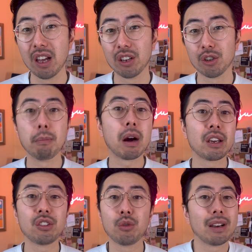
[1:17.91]
to
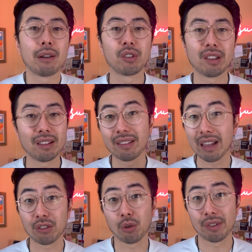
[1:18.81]
monkeys who had never seen
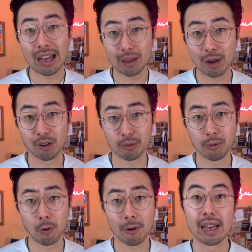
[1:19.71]
snakes or salamanders before.